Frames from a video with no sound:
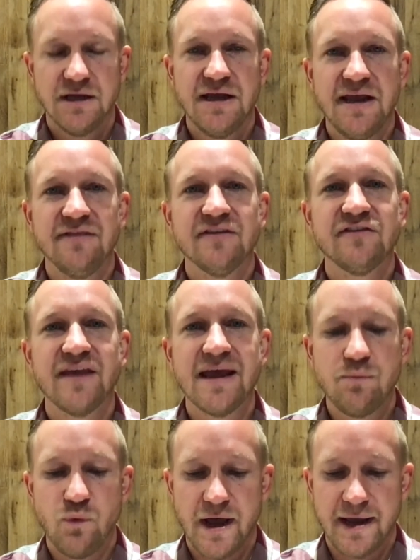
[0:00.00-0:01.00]
In the
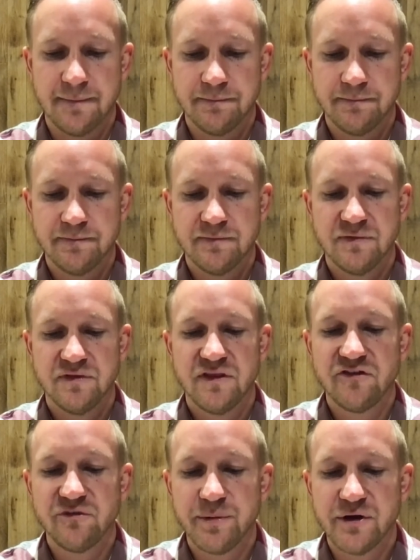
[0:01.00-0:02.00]
same way, the
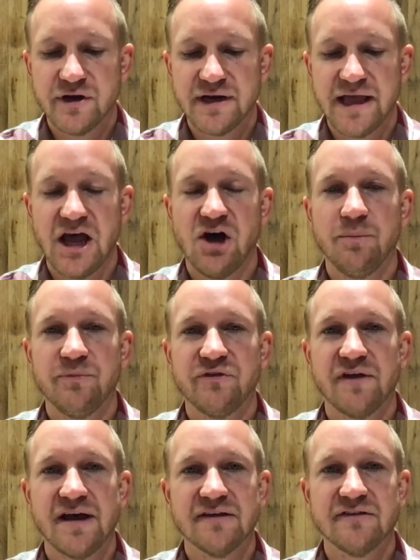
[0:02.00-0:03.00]
Spirit helps
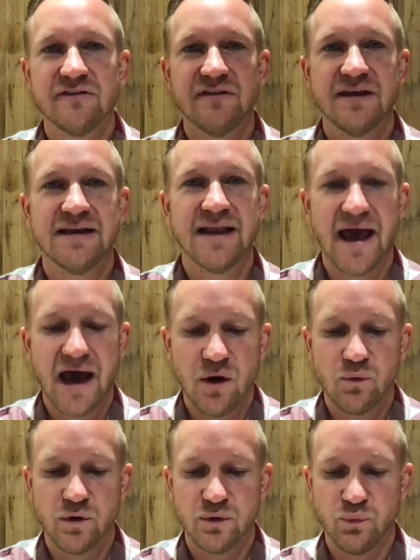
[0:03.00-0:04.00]
us in
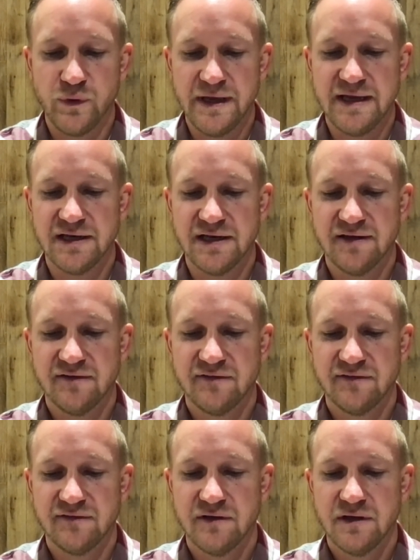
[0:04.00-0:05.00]
our
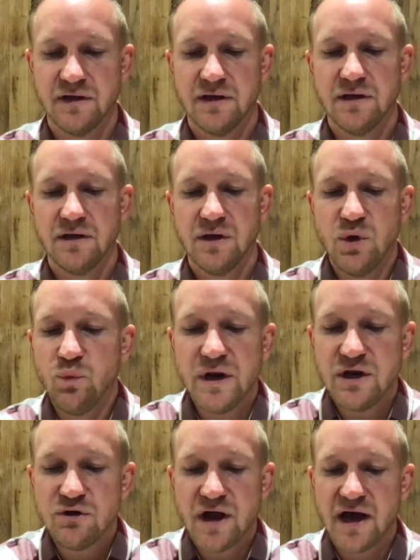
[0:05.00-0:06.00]
weakness. We
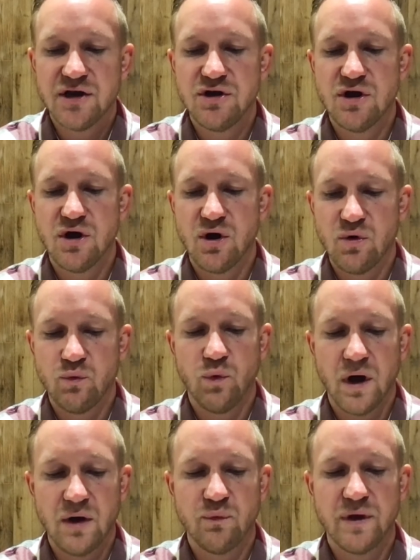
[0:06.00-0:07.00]
do not know
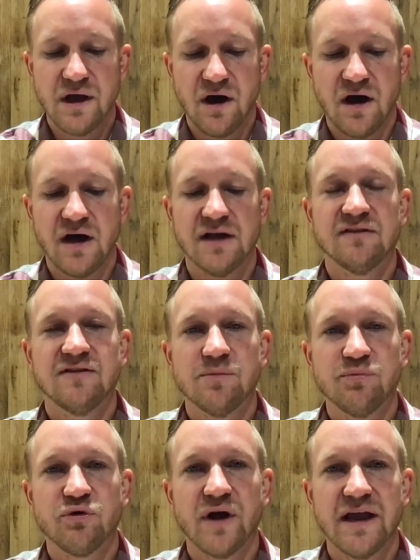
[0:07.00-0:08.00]
what we ought to
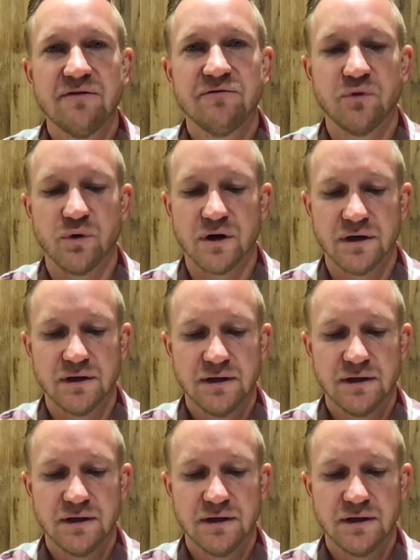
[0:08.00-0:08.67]
pray for